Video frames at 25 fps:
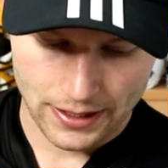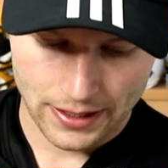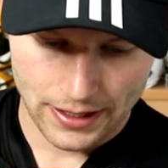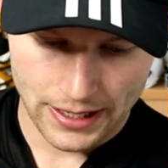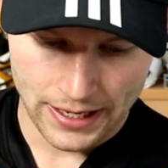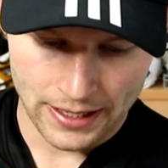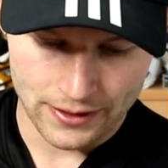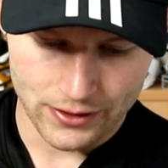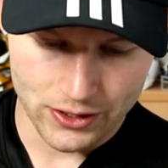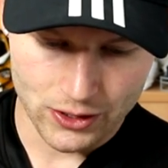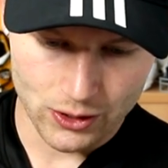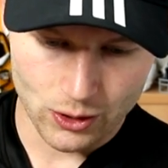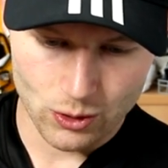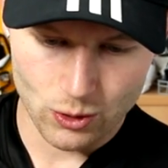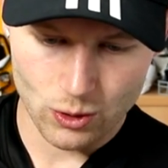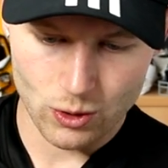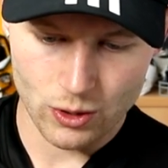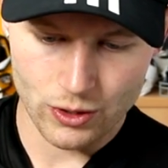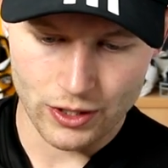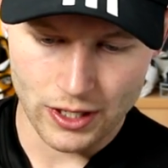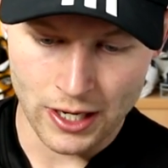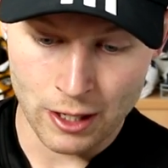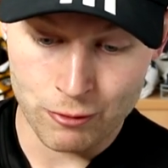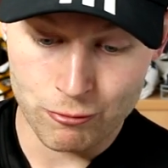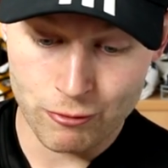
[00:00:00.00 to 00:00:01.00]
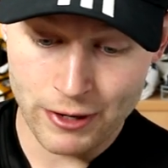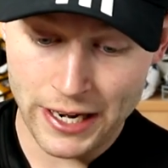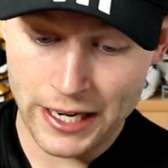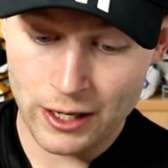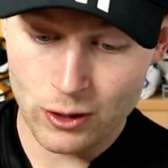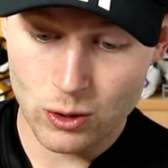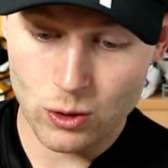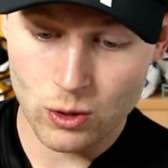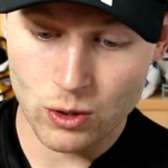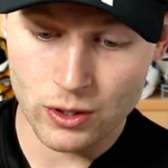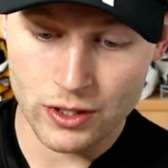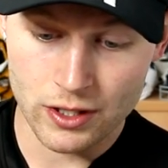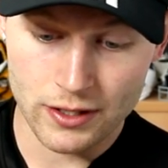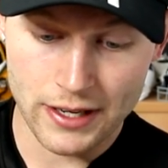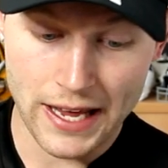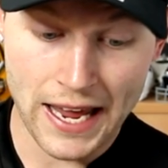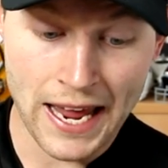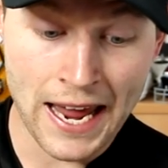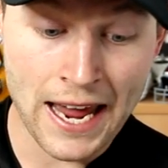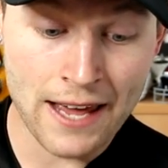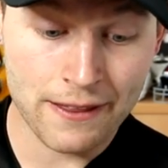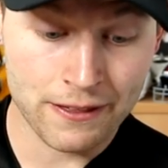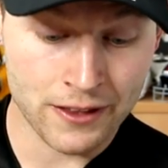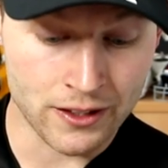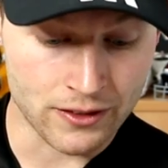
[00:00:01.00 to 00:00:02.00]
and scored a record
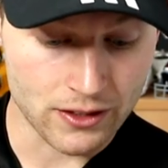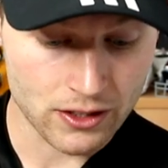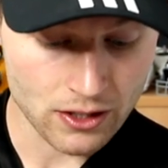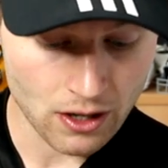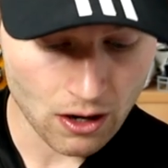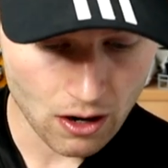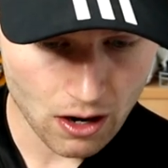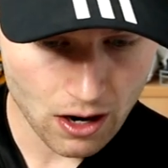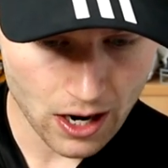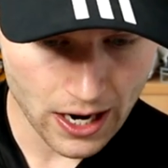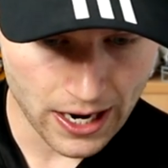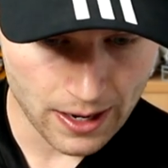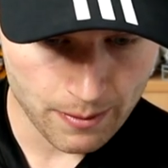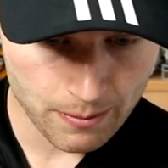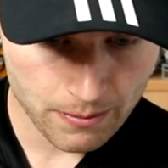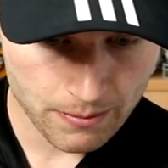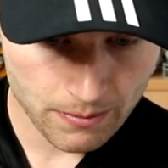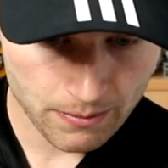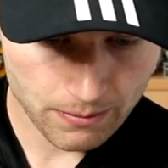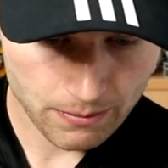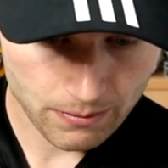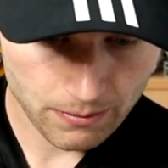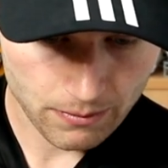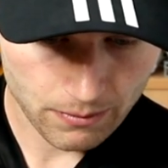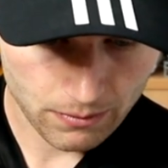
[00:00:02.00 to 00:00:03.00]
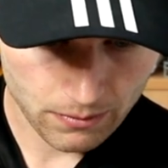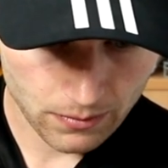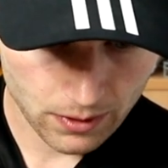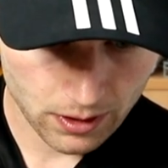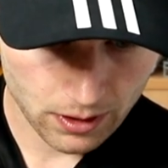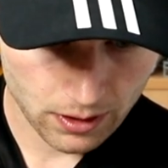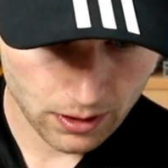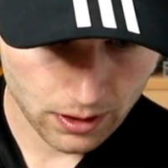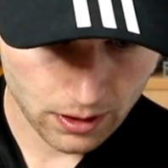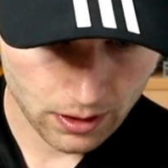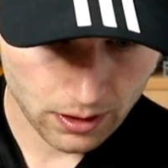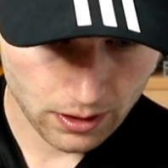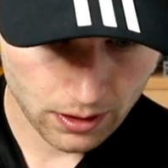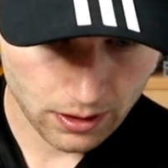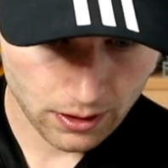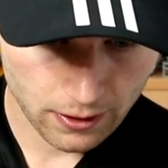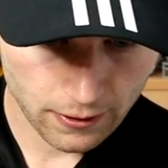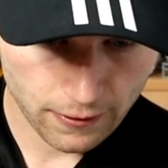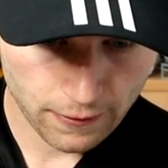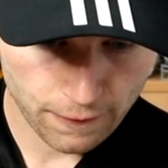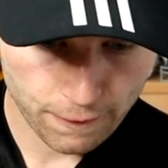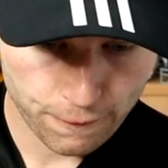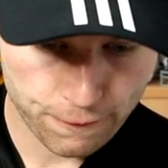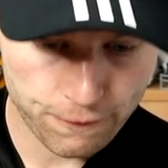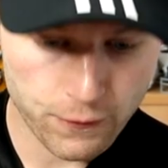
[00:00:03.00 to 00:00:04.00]
at the time
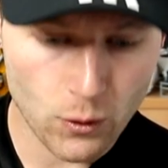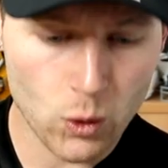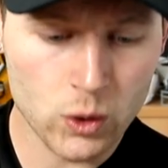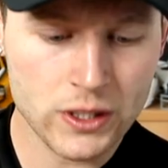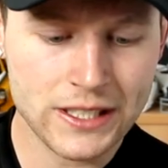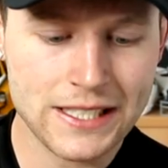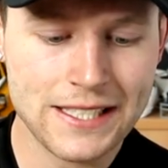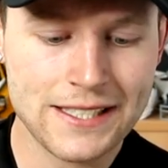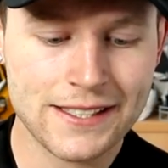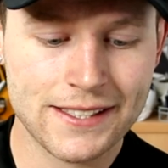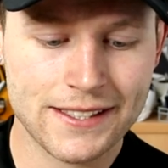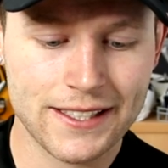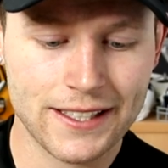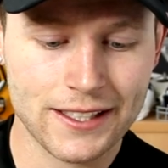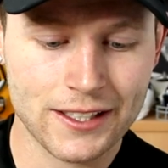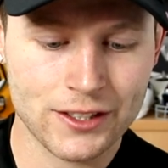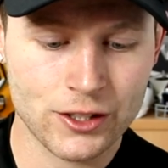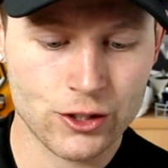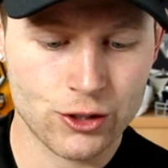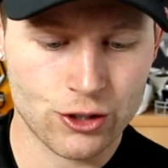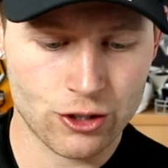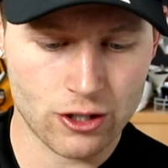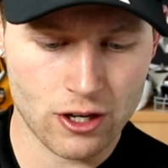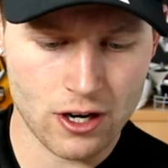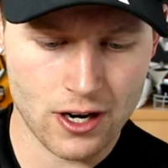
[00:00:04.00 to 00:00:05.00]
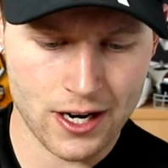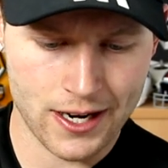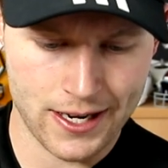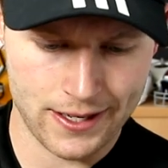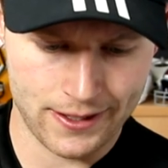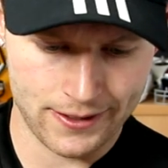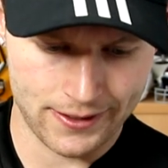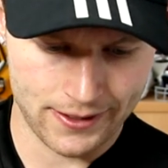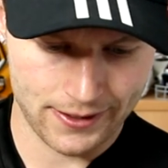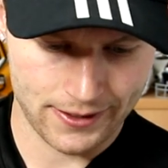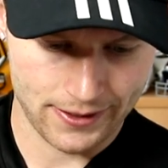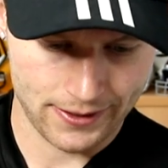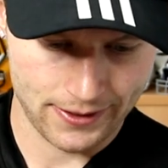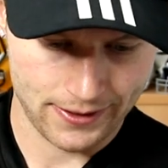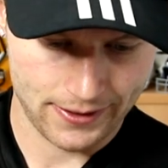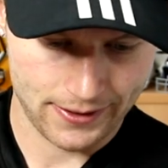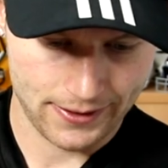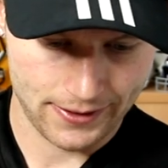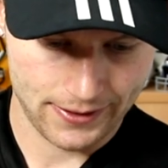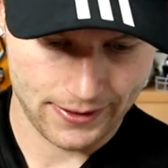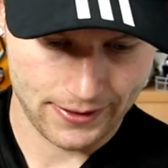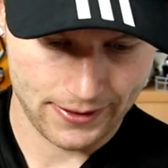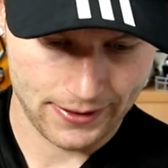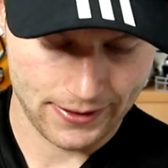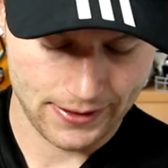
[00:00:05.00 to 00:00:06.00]
46 tries.
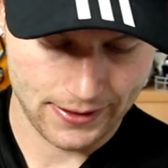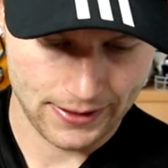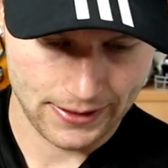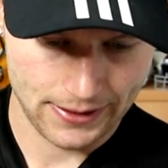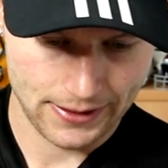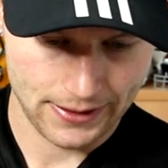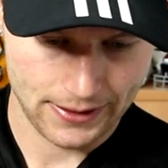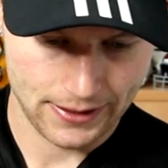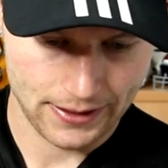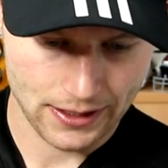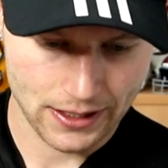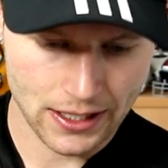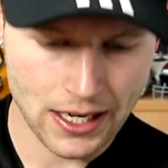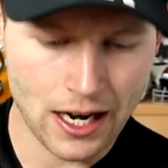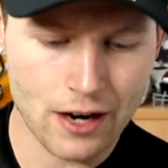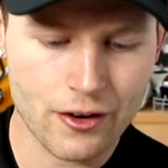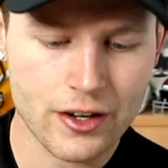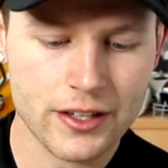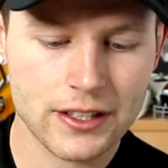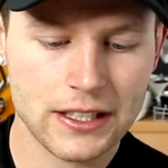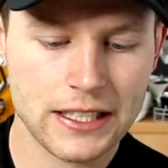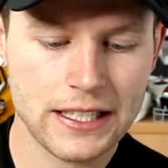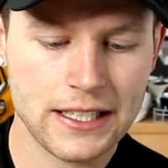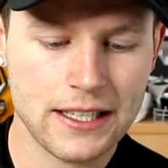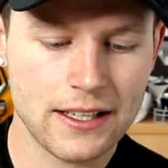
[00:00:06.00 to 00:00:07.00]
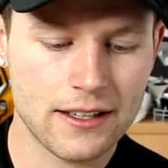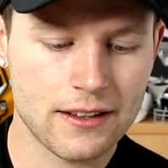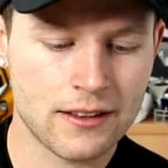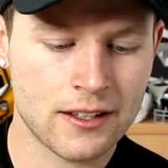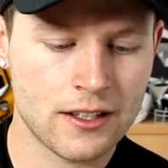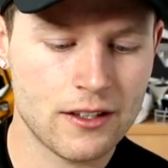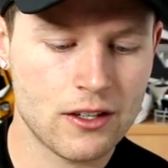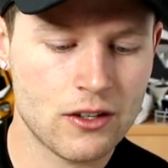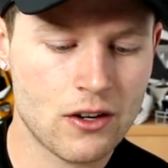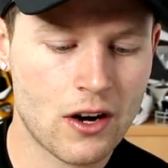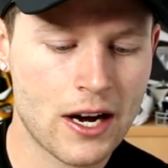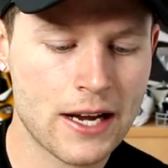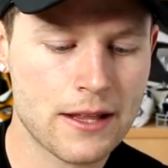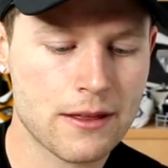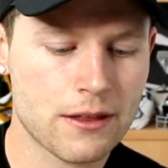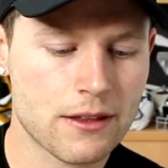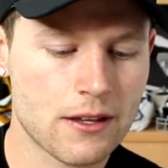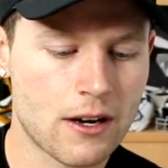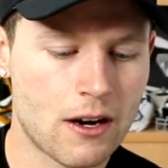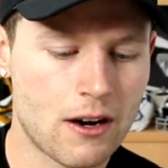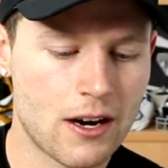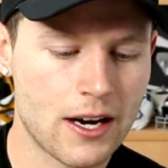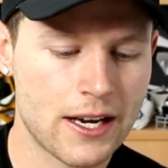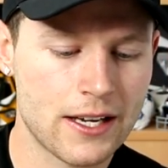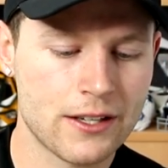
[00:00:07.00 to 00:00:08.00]
Currently the 9th
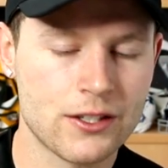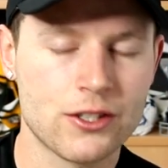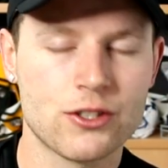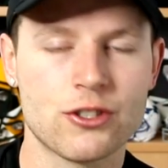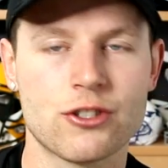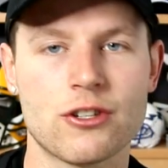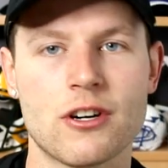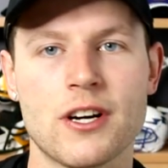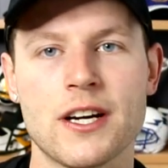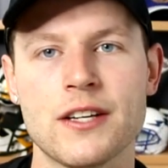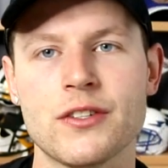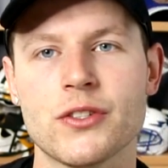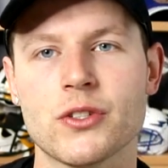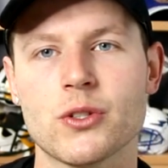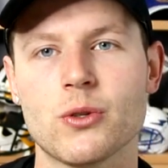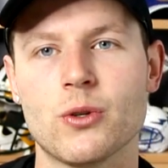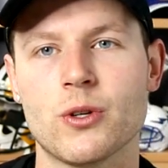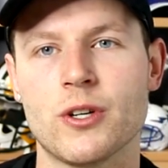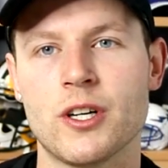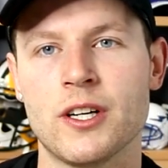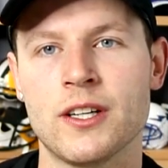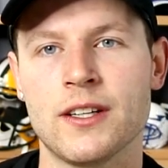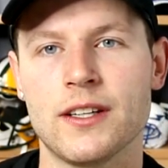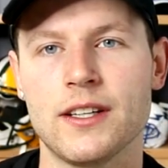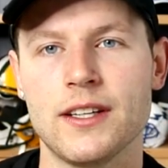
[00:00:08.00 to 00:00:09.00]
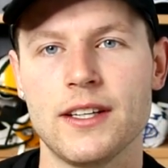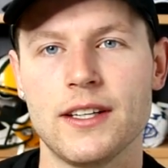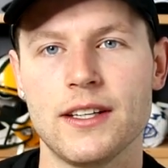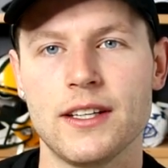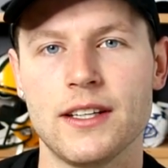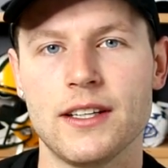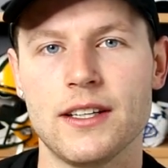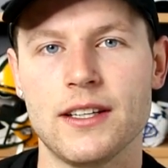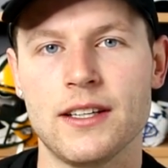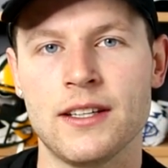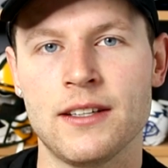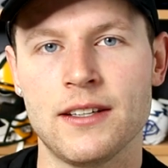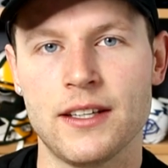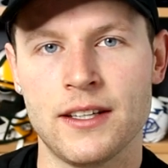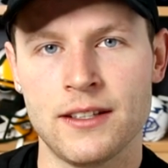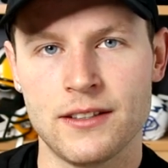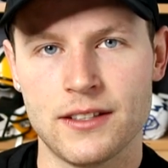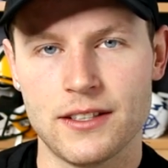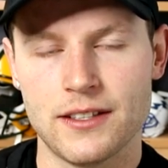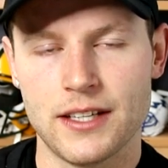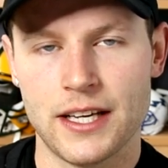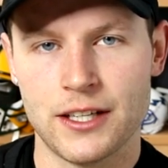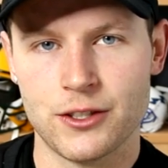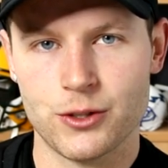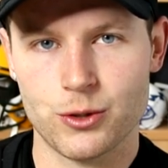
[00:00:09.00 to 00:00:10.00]
highest try scorer in
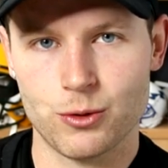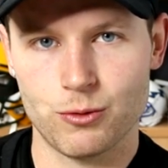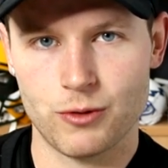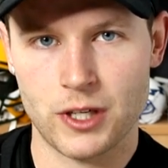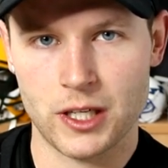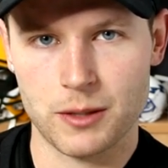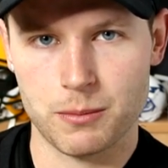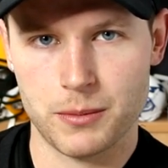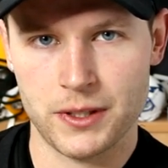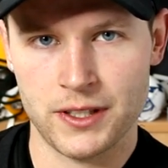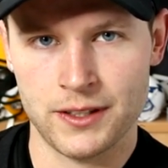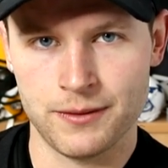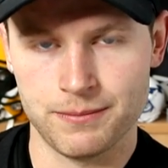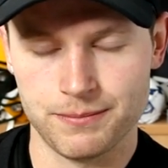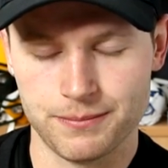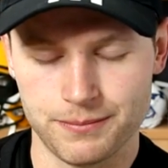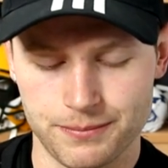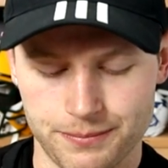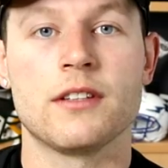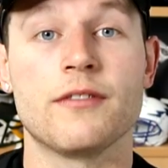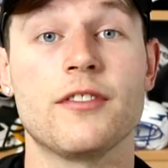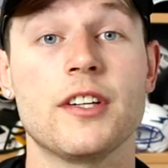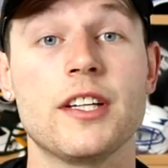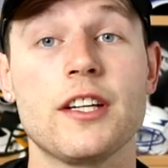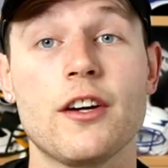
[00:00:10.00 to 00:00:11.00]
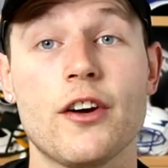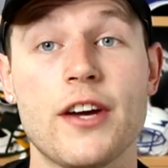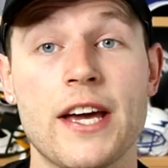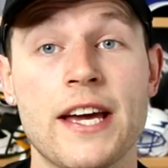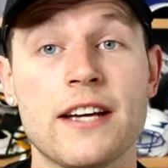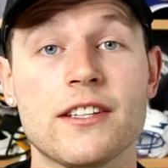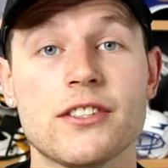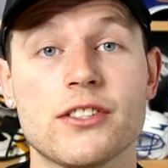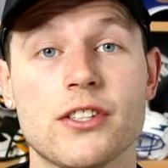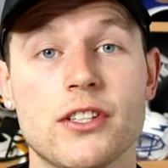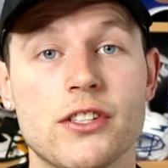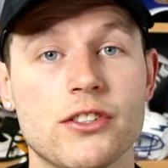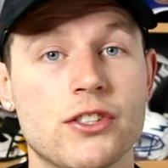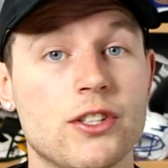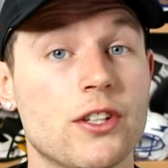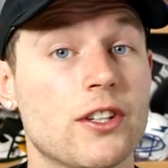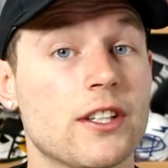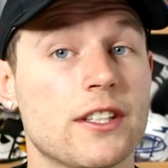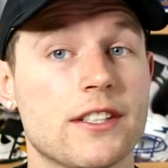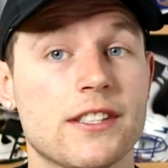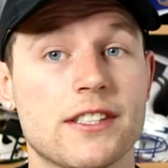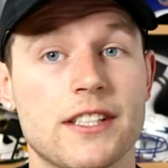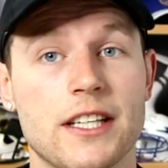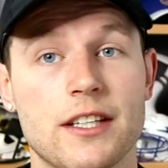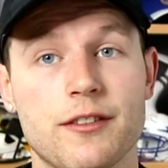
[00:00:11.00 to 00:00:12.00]
international rugby. The video excerpts you're
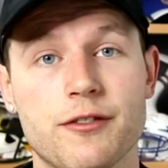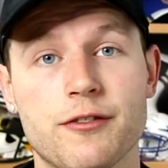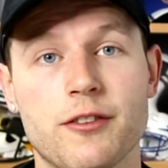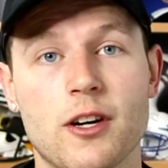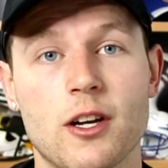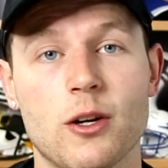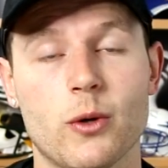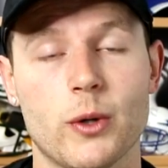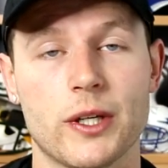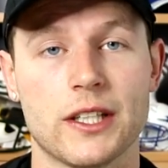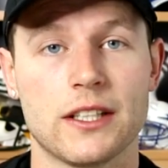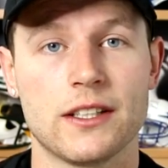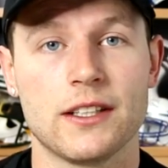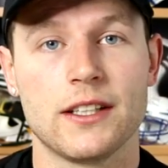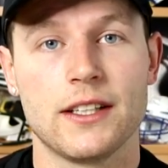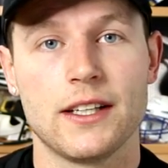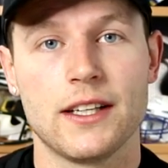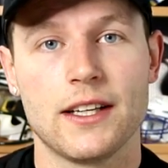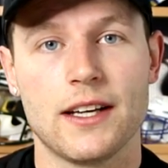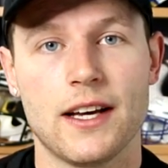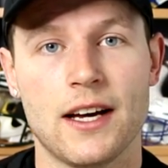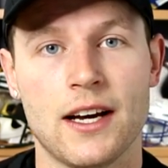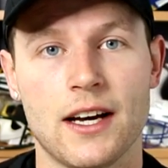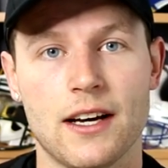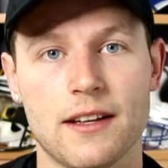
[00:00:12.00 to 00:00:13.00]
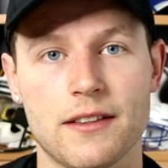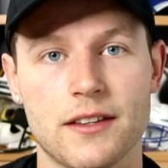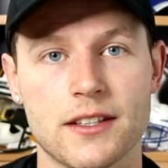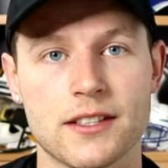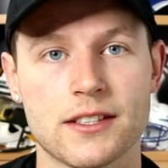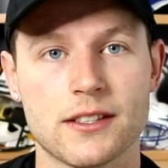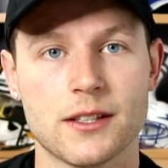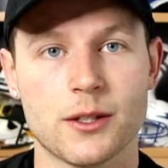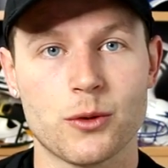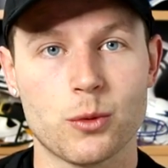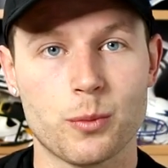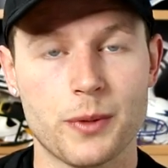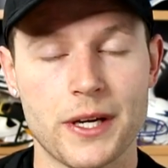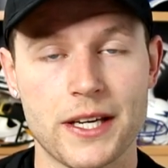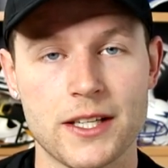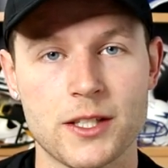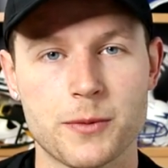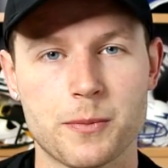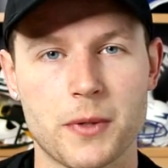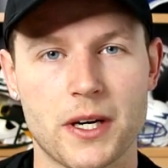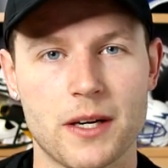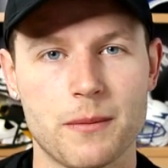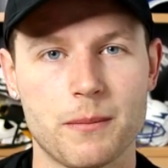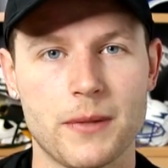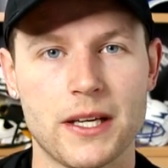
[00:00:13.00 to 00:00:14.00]
going to see following this little piece
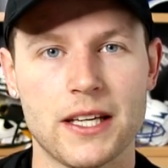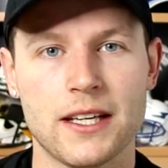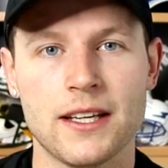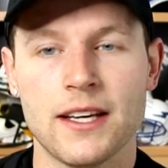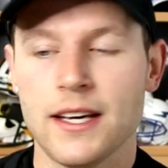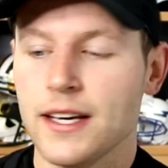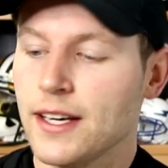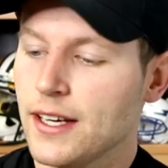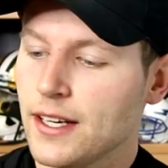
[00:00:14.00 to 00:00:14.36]
by me